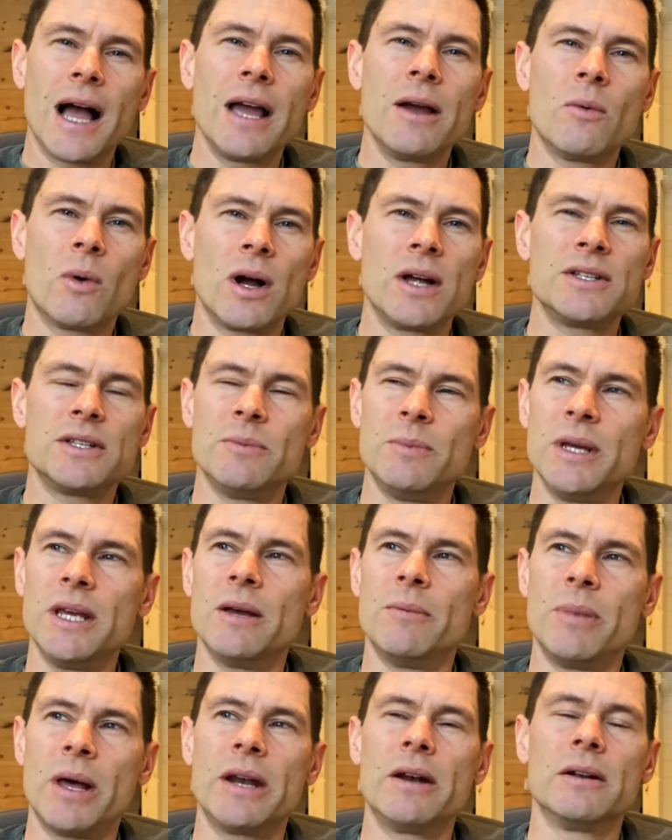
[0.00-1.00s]
want to be a
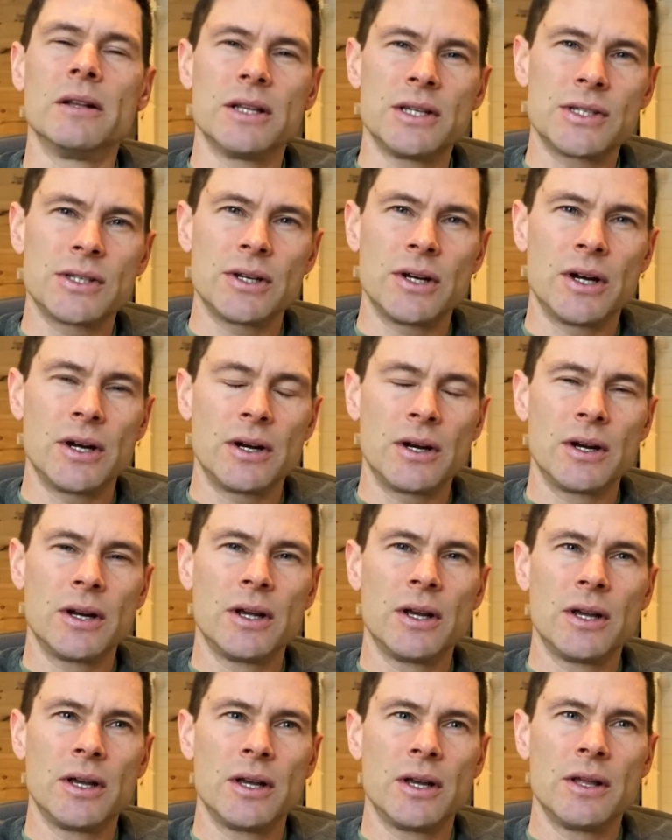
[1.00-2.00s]
better listener
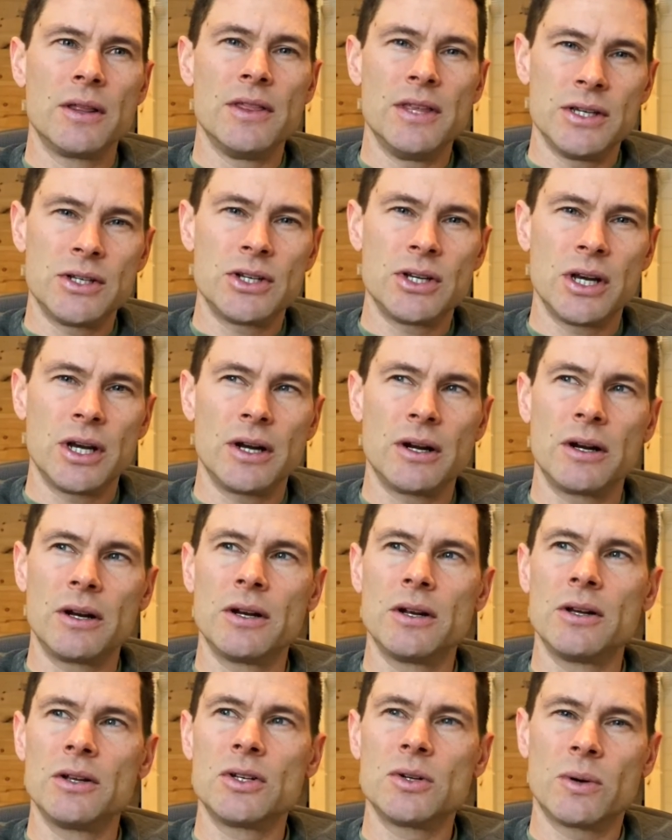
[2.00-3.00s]
this year,
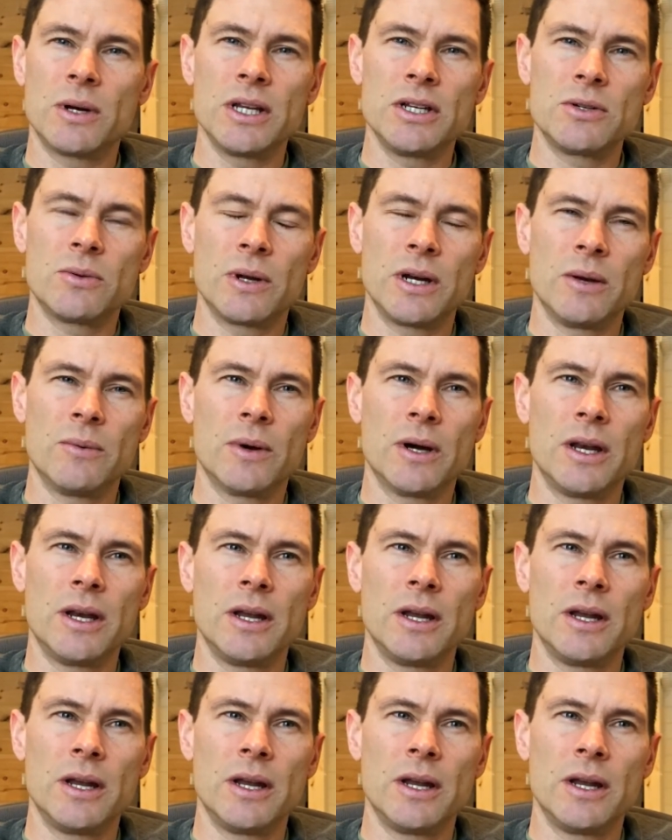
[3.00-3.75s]
2021.